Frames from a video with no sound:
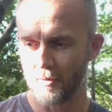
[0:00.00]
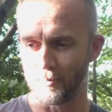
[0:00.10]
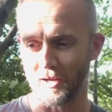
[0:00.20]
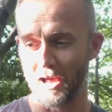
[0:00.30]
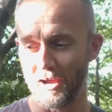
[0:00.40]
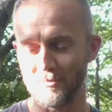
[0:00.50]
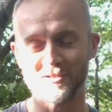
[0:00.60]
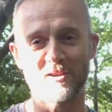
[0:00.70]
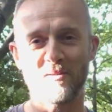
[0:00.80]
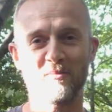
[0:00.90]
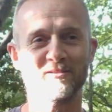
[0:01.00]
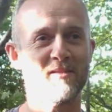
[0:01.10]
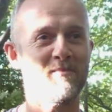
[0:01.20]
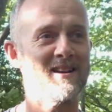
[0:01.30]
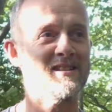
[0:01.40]
but it was an, it was
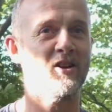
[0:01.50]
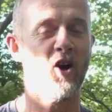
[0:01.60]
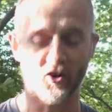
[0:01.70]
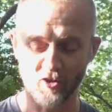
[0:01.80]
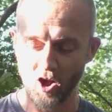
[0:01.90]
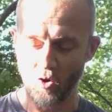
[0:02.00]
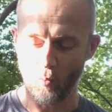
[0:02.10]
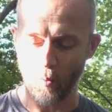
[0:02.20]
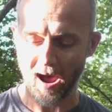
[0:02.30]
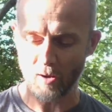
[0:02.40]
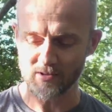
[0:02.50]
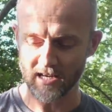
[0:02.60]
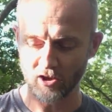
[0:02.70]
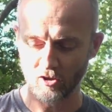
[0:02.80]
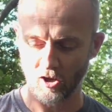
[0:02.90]
an amazing course. Why was
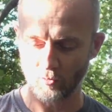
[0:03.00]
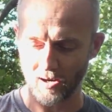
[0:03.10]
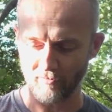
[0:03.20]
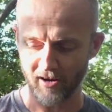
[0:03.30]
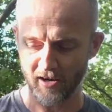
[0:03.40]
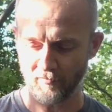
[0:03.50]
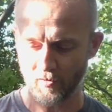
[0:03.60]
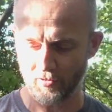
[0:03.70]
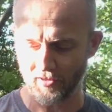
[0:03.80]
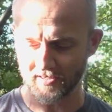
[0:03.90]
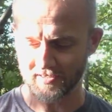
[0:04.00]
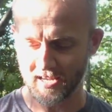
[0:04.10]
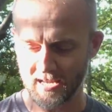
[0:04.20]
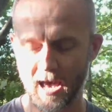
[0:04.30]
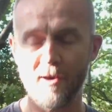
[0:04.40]
it good? Well, I've written a few things
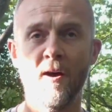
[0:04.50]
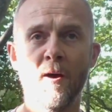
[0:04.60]
here.